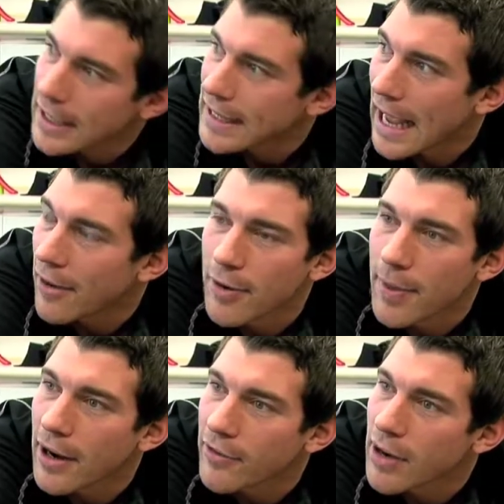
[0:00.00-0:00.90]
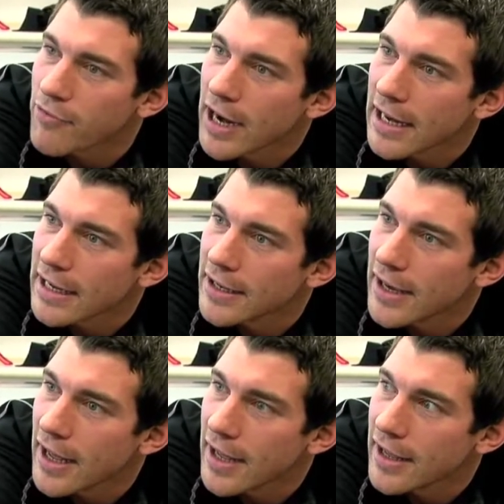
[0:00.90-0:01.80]
get out and about around Reading
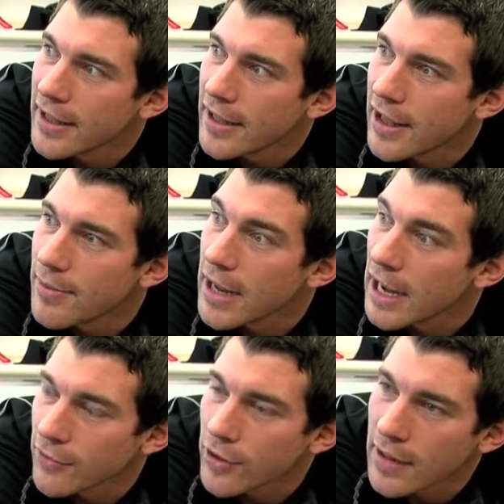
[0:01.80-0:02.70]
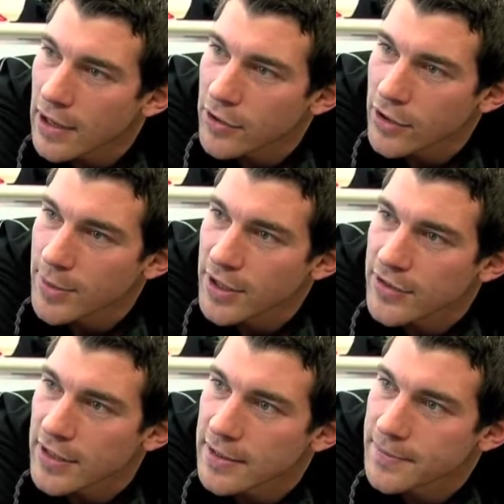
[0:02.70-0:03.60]
and uh, and meet everyone in the local community